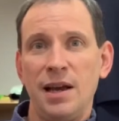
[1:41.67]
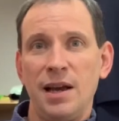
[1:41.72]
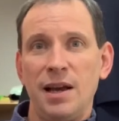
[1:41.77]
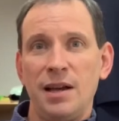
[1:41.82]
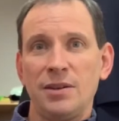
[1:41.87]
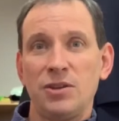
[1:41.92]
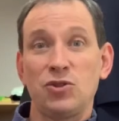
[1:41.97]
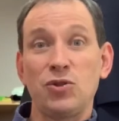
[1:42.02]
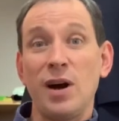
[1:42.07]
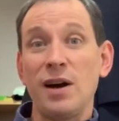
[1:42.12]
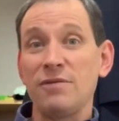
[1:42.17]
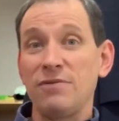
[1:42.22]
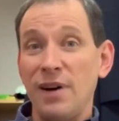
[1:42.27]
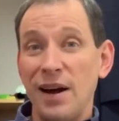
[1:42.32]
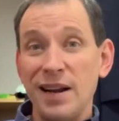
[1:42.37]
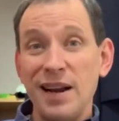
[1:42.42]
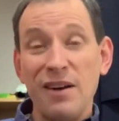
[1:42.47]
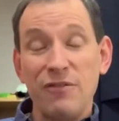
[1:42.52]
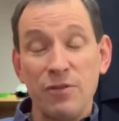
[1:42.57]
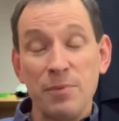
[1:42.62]
to try and
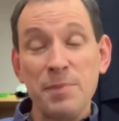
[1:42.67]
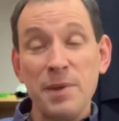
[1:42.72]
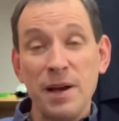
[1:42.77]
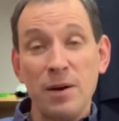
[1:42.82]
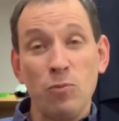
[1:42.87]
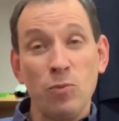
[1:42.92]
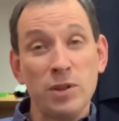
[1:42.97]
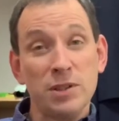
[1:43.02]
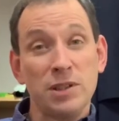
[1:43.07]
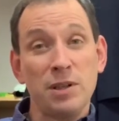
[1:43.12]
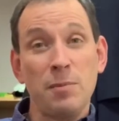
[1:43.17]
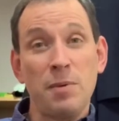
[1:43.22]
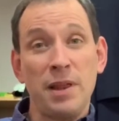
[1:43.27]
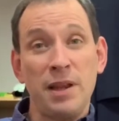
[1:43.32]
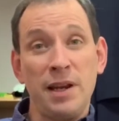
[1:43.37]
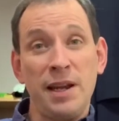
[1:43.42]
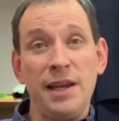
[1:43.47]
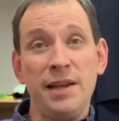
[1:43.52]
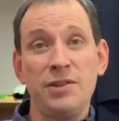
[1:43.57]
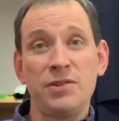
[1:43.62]
find out from them what some of the
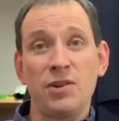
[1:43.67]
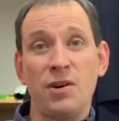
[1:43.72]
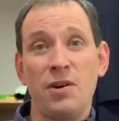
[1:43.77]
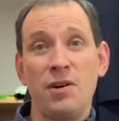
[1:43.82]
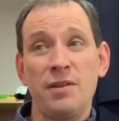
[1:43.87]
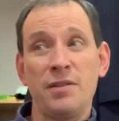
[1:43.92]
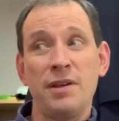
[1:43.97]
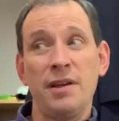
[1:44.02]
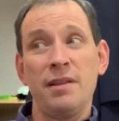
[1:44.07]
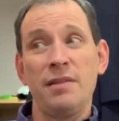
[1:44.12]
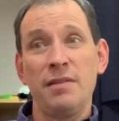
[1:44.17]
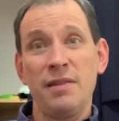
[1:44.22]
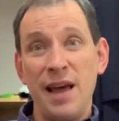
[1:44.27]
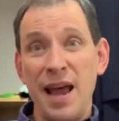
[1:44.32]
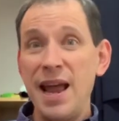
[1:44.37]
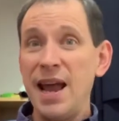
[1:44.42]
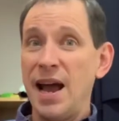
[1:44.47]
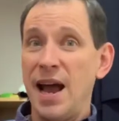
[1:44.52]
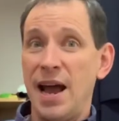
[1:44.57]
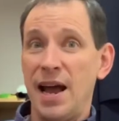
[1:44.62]
needs are that
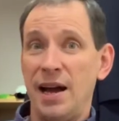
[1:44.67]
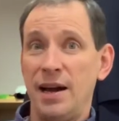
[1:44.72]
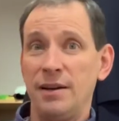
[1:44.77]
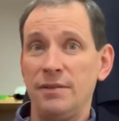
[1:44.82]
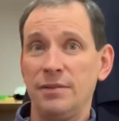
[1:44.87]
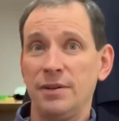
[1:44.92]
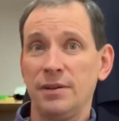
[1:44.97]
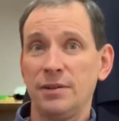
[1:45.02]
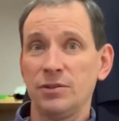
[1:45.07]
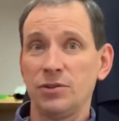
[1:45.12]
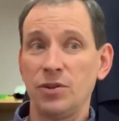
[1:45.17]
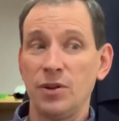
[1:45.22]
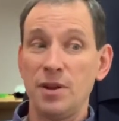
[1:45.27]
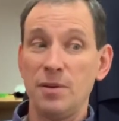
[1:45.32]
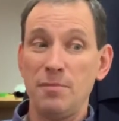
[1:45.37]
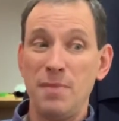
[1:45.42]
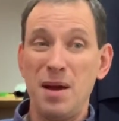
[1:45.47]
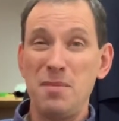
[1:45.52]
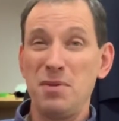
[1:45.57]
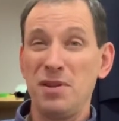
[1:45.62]
they have, so that
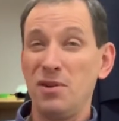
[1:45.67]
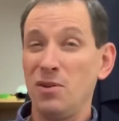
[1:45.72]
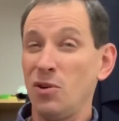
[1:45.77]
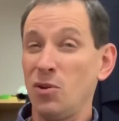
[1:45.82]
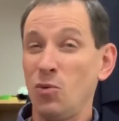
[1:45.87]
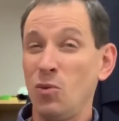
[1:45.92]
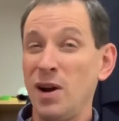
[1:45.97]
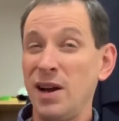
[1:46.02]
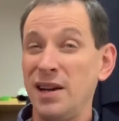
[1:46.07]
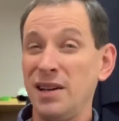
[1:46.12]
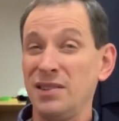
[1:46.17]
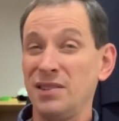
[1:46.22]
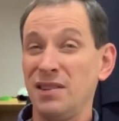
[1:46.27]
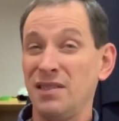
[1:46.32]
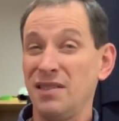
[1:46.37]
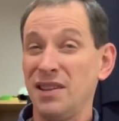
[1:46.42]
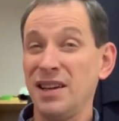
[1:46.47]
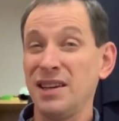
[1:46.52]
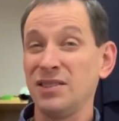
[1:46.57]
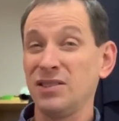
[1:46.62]
maybe there are ways
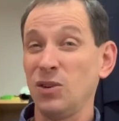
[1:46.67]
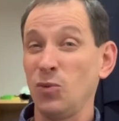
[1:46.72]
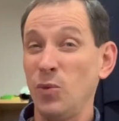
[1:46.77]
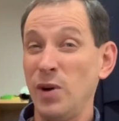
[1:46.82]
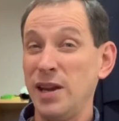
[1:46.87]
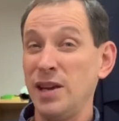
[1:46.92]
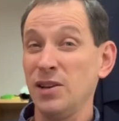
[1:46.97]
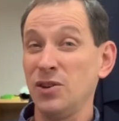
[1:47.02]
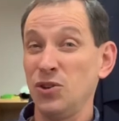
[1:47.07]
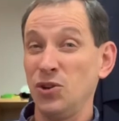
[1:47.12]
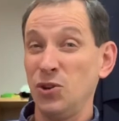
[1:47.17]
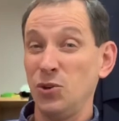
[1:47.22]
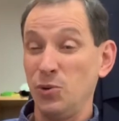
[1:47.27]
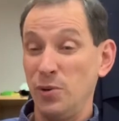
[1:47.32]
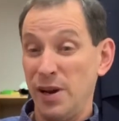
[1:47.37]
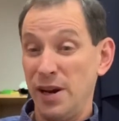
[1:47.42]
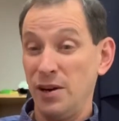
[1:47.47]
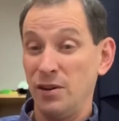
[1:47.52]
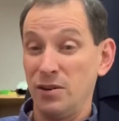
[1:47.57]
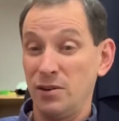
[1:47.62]
and things that we can do
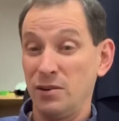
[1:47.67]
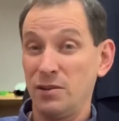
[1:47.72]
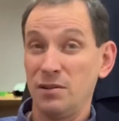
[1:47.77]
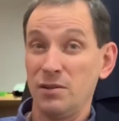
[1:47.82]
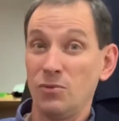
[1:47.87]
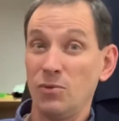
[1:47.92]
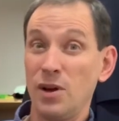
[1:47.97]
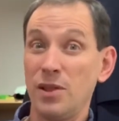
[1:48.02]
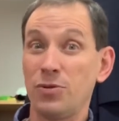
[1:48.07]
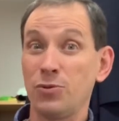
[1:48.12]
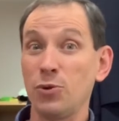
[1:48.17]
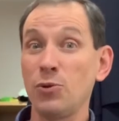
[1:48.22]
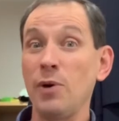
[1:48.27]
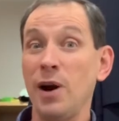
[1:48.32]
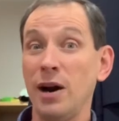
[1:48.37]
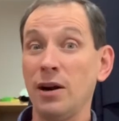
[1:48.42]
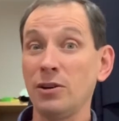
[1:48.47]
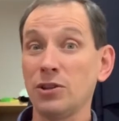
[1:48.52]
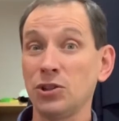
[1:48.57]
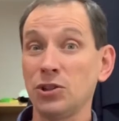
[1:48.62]
here through
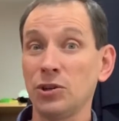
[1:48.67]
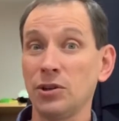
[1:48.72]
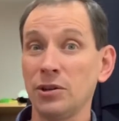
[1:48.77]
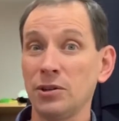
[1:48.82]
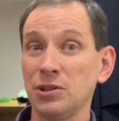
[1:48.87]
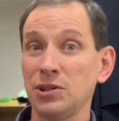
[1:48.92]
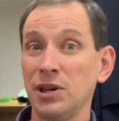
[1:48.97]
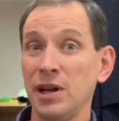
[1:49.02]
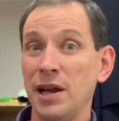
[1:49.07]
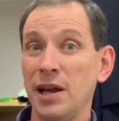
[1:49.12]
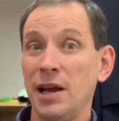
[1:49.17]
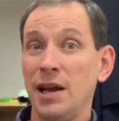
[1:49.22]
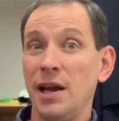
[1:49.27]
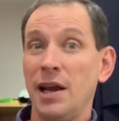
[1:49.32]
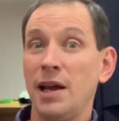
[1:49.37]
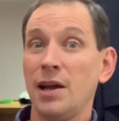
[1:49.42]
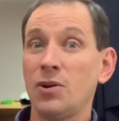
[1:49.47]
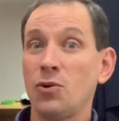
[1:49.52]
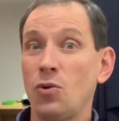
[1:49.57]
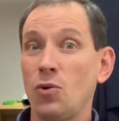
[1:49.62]
our church
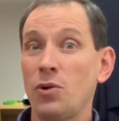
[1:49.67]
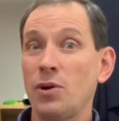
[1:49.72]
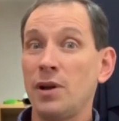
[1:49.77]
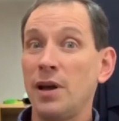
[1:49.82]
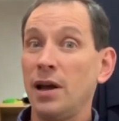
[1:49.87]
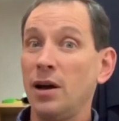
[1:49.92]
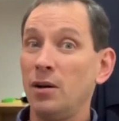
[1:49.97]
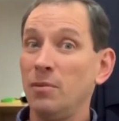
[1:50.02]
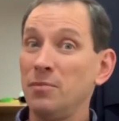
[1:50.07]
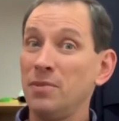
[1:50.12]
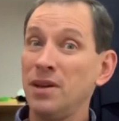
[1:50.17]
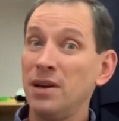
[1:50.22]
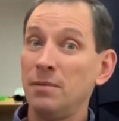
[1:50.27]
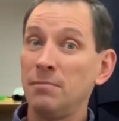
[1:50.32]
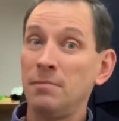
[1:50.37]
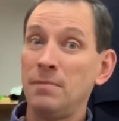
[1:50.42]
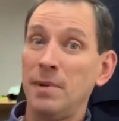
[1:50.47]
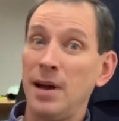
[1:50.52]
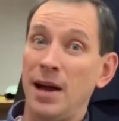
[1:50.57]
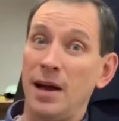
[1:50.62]
in order to help
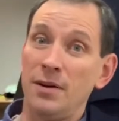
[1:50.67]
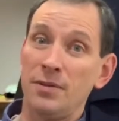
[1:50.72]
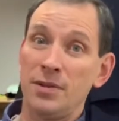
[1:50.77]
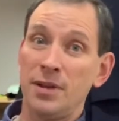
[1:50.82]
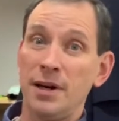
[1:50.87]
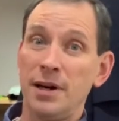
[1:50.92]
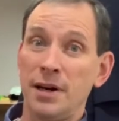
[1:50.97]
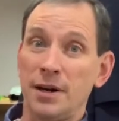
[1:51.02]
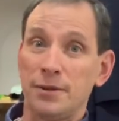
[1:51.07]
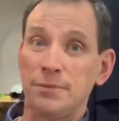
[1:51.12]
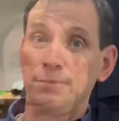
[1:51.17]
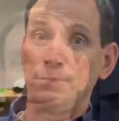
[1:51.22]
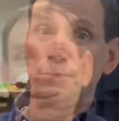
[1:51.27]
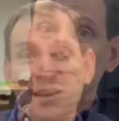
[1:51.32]
them out there.